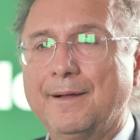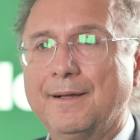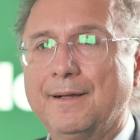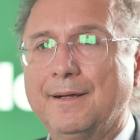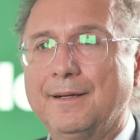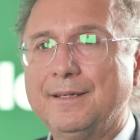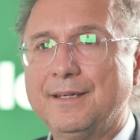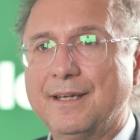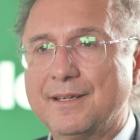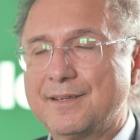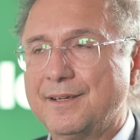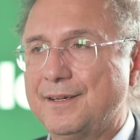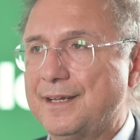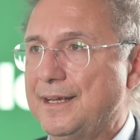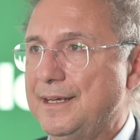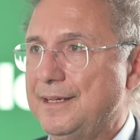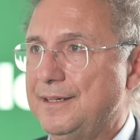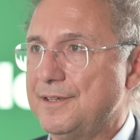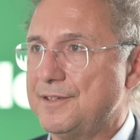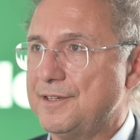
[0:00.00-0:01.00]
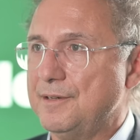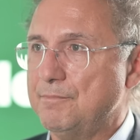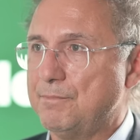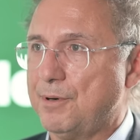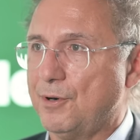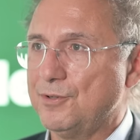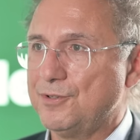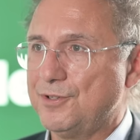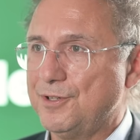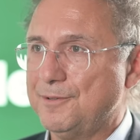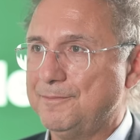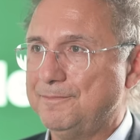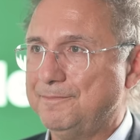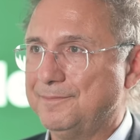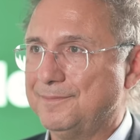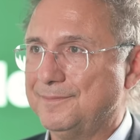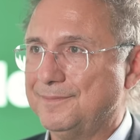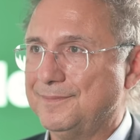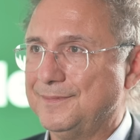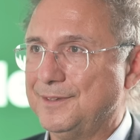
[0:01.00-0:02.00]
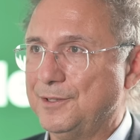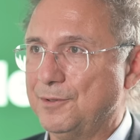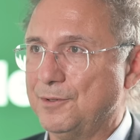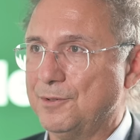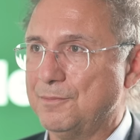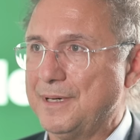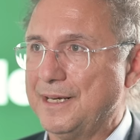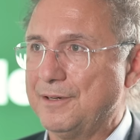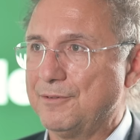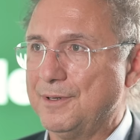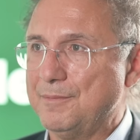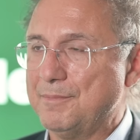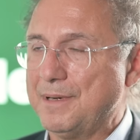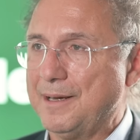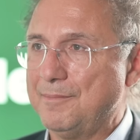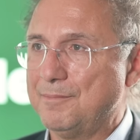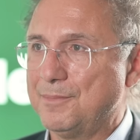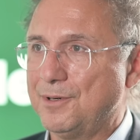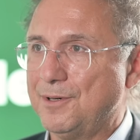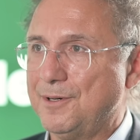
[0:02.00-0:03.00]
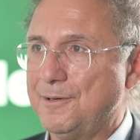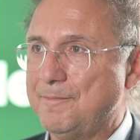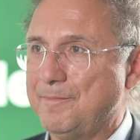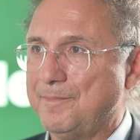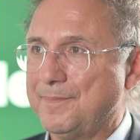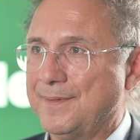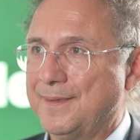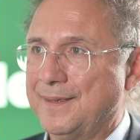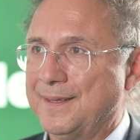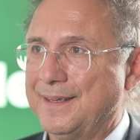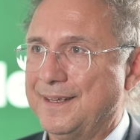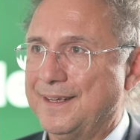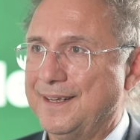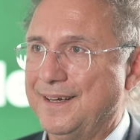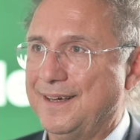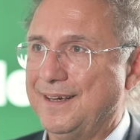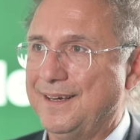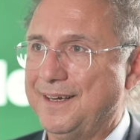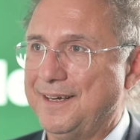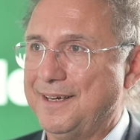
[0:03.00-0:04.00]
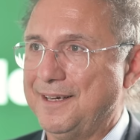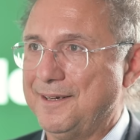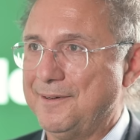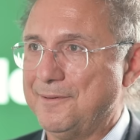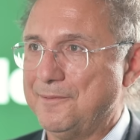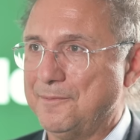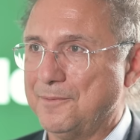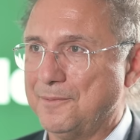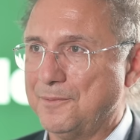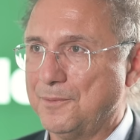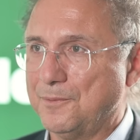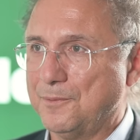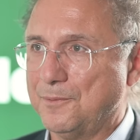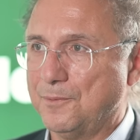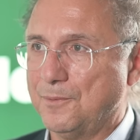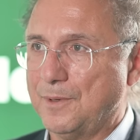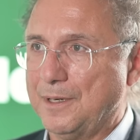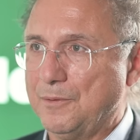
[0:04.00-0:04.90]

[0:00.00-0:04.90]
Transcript: Yesterday in the symposium, you may remember when